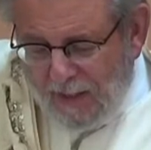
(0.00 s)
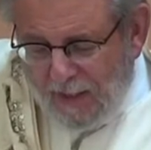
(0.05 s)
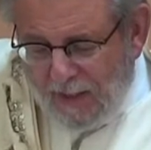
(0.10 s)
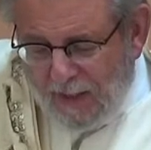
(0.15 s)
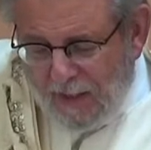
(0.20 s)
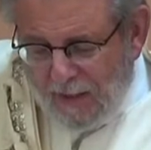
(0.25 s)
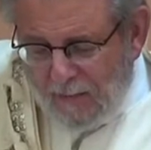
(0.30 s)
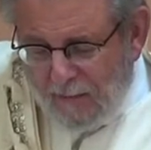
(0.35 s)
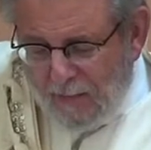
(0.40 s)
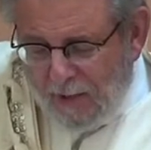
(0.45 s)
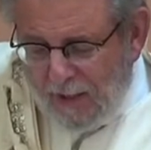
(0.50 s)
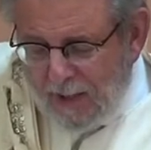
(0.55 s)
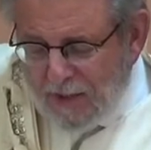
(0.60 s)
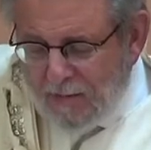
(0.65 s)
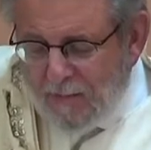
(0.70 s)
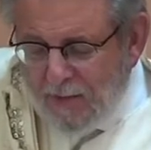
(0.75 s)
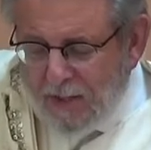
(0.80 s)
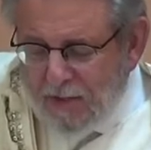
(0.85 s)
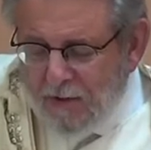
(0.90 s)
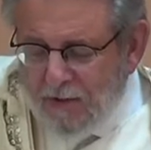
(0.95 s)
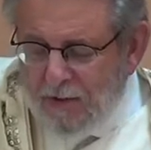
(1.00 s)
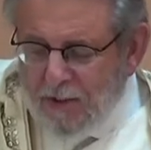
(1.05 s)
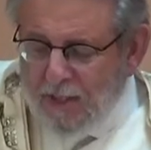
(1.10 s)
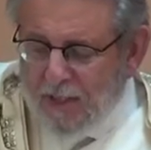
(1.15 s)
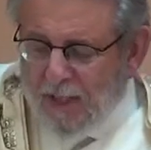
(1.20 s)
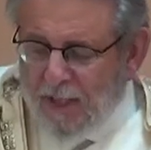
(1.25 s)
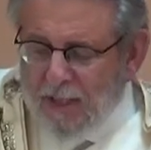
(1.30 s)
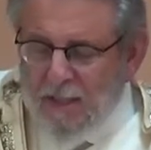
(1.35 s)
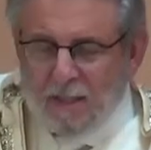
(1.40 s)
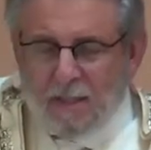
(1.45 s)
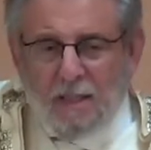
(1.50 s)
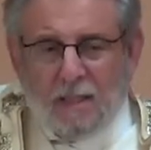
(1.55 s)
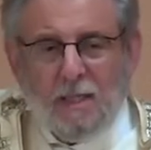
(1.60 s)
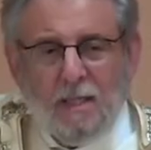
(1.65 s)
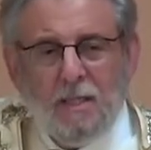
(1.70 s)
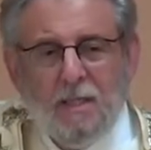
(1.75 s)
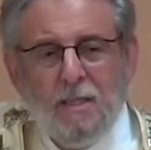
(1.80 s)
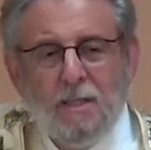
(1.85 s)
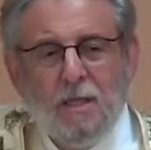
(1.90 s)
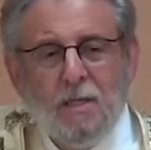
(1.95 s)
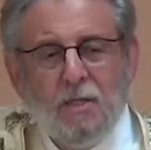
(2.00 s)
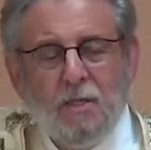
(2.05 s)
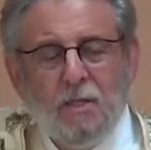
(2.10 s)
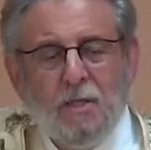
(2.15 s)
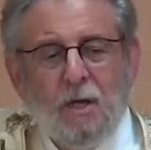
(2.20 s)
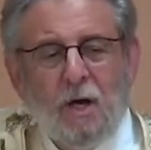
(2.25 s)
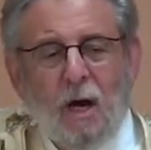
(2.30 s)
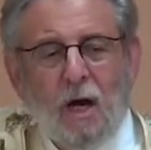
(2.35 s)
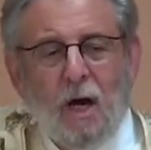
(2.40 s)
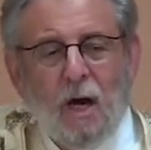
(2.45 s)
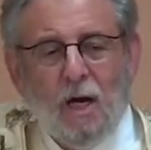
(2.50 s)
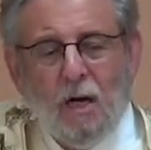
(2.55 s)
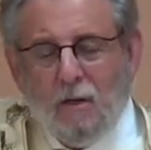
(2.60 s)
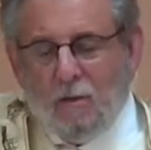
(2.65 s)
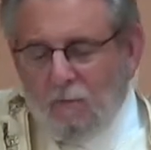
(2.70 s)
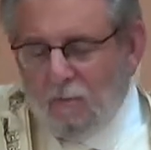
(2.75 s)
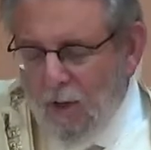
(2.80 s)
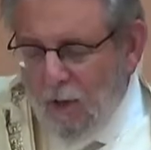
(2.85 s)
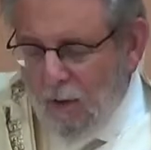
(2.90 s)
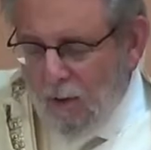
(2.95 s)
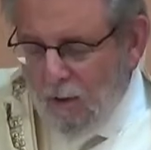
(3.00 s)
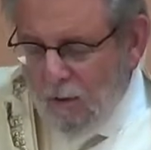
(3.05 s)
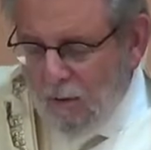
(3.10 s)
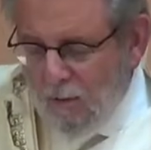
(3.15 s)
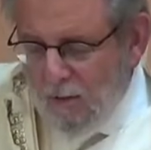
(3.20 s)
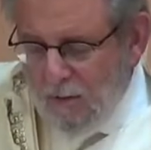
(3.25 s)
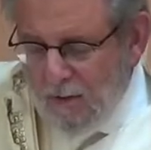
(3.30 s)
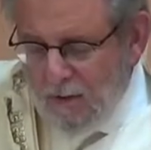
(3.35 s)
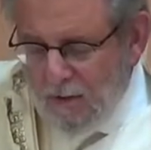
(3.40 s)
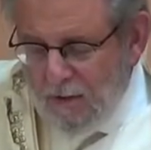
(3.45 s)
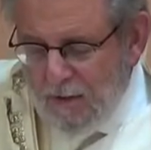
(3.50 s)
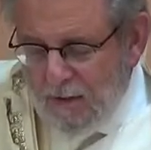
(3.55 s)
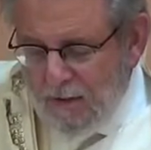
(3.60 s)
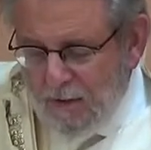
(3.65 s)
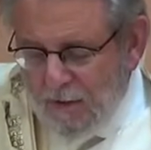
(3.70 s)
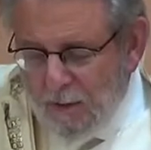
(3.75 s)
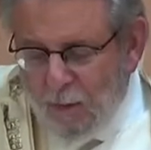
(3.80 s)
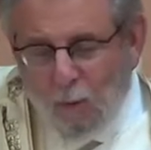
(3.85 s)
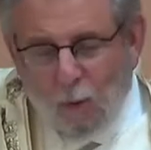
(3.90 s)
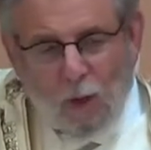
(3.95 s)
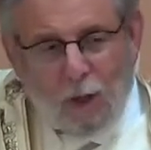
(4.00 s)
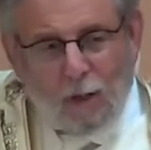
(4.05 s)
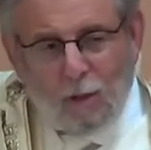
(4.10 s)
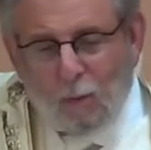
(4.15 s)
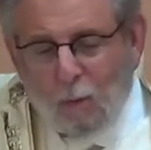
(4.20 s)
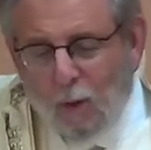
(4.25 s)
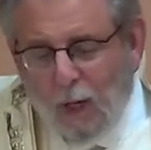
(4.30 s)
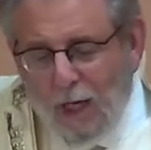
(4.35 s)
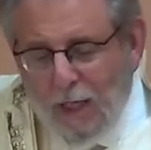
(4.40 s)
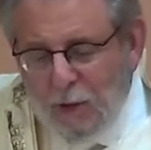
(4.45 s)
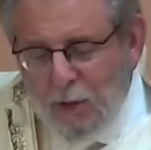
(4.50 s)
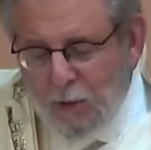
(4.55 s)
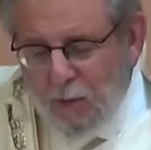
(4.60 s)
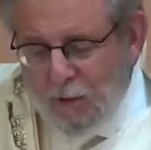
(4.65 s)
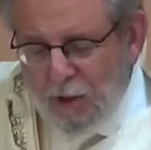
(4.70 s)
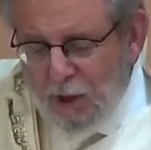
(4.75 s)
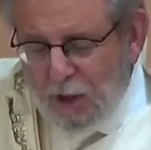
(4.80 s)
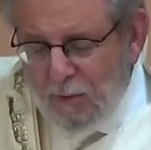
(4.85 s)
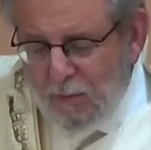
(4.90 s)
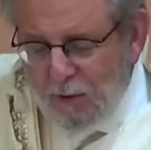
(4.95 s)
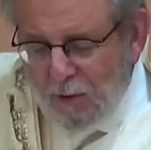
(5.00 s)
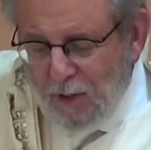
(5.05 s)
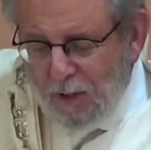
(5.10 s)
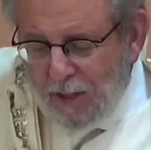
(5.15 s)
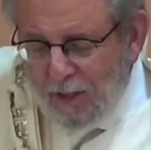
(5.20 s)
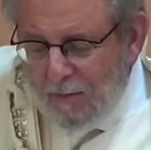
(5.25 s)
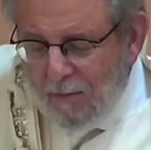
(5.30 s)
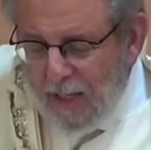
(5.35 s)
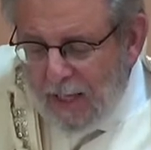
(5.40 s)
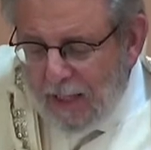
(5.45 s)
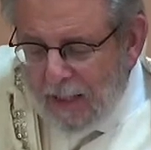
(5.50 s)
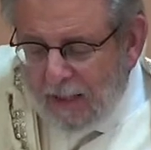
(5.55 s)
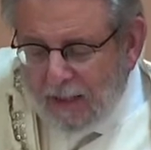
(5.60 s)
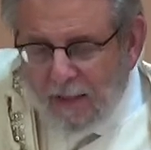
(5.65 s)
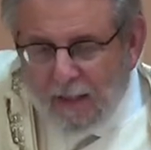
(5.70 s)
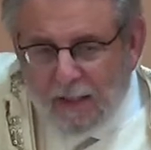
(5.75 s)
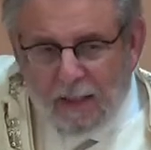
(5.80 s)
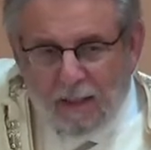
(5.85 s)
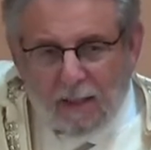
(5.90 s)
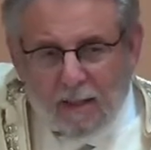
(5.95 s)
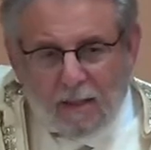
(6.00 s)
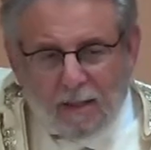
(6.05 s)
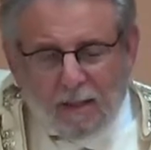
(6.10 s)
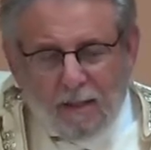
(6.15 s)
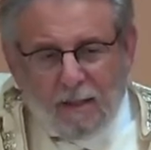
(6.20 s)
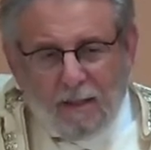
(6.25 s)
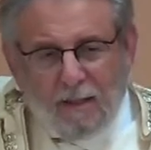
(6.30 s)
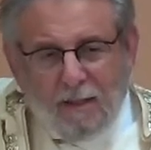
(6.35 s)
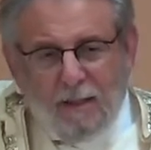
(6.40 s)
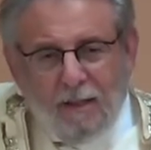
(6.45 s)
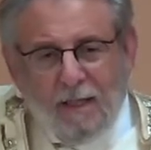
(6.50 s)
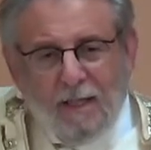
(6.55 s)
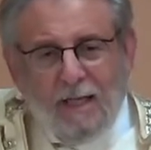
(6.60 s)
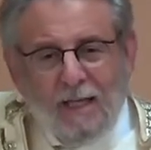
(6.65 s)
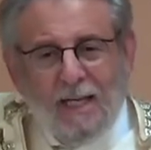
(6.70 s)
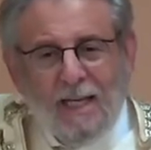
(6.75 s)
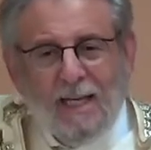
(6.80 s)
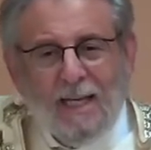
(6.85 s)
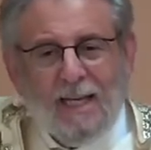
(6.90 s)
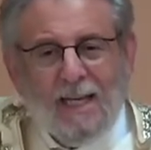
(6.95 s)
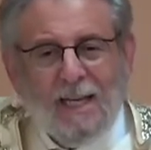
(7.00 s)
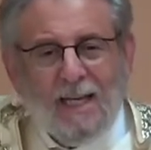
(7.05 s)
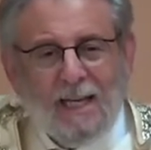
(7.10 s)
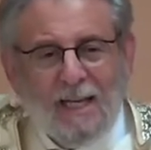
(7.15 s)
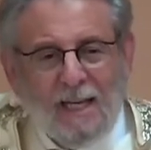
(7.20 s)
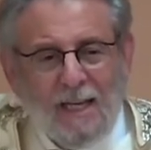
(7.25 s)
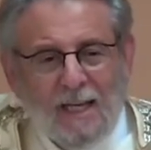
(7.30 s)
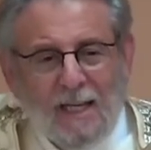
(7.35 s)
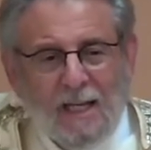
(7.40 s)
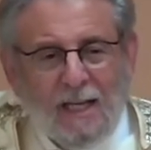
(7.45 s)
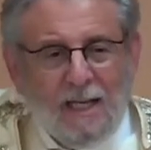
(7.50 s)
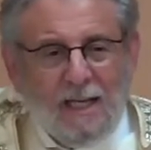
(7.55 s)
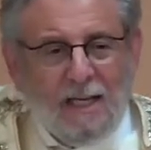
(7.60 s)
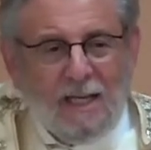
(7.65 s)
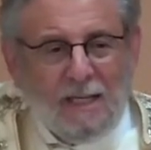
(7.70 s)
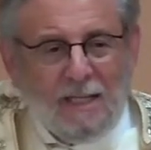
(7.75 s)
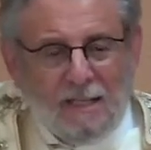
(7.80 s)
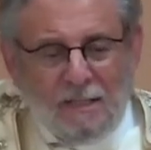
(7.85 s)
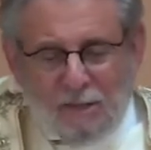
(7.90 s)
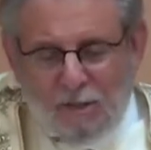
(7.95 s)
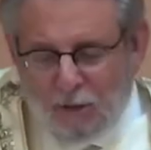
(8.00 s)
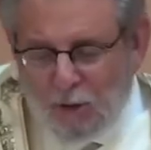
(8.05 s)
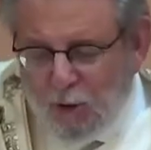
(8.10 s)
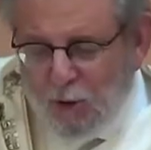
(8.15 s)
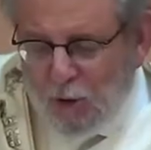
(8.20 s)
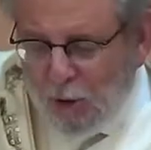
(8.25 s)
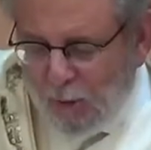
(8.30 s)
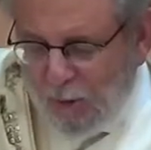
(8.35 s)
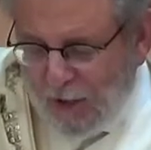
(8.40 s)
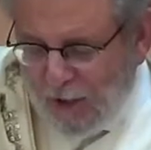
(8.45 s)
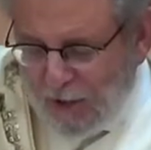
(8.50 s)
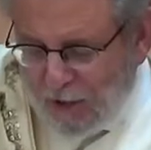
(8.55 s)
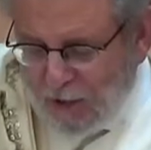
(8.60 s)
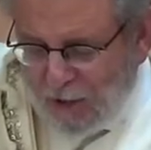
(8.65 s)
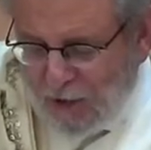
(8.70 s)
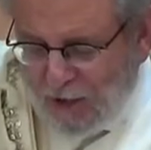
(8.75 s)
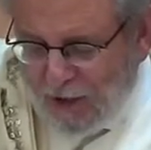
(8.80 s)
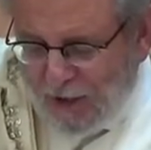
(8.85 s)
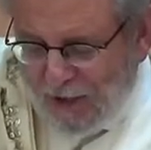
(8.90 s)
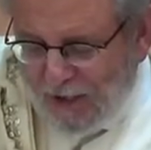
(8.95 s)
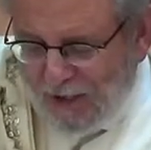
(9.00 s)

But as Mr. Zelensky's star rose, the worldwide Jewish community made it clear. He is Jewish.